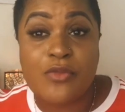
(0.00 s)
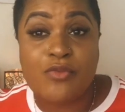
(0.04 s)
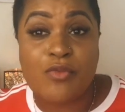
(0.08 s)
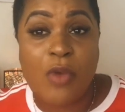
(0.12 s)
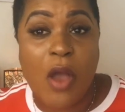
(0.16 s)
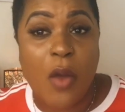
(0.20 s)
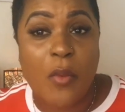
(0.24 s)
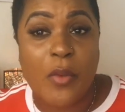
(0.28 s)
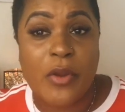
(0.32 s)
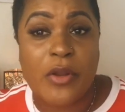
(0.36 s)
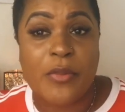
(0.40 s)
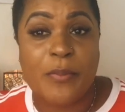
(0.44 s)
is
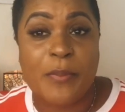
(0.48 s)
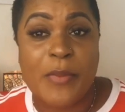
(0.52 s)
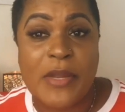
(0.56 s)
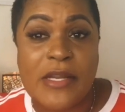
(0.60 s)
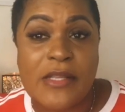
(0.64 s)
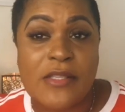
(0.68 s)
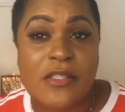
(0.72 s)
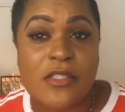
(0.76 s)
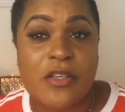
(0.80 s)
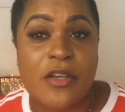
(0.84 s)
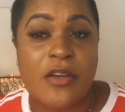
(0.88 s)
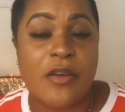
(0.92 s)
wrong with
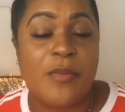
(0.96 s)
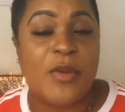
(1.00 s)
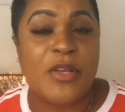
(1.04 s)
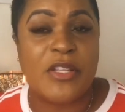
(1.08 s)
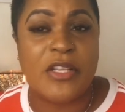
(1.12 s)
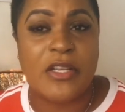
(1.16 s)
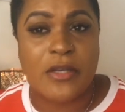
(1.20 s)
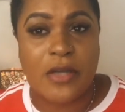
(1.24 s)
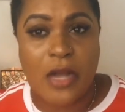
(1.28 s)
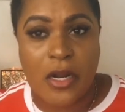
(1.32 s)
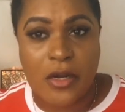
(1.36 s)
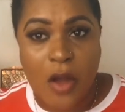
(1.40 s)
mini skirt,
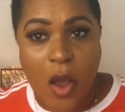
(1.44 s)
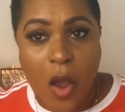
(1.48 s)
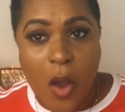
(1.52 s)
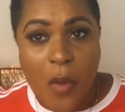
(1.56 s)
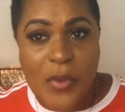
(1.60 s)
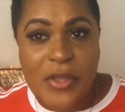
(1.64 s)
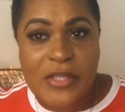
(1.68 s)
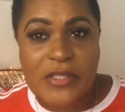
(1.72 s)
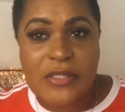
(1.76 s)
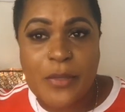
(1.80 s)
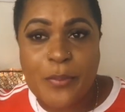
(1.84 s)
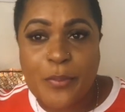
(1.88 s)
but they're not
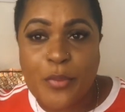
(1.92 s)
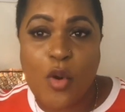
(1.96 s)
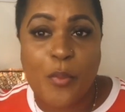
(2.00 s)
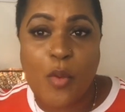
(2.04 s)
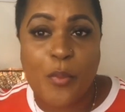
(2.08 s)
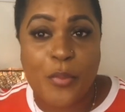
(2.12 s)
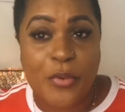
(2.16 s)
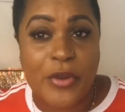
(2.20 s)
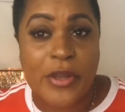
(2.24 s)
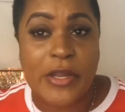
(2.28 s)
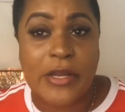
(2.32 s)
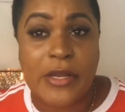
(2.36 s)
always
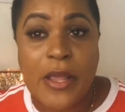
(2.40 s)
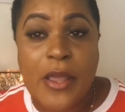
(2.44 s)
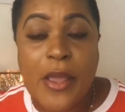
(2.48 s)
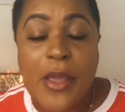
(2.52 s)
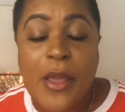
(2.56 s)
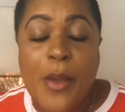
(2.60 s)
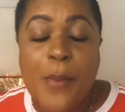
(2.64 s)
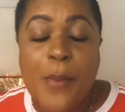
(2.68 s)
appropriate.